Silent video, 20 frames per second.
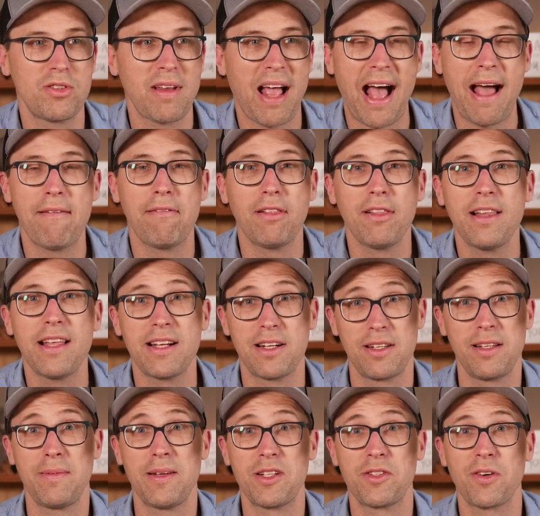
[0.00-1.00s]
I've
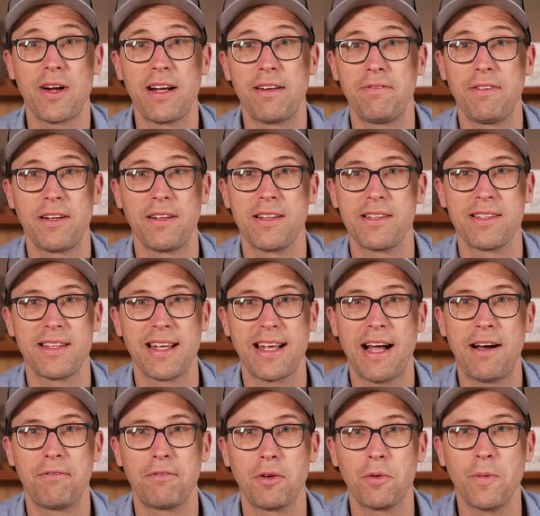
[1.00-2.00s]
literally been trying to figure this thing
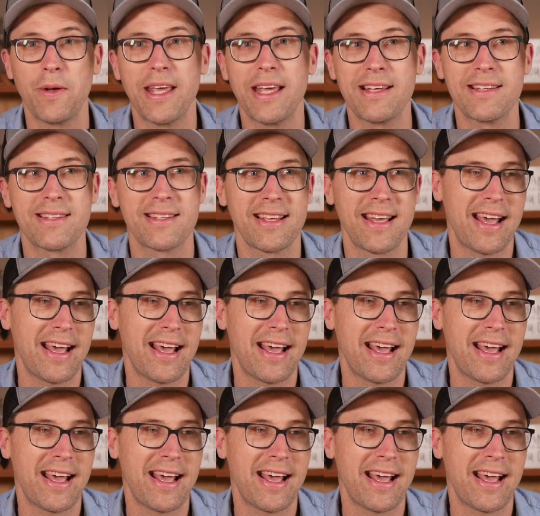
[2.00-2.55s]
out for weeks,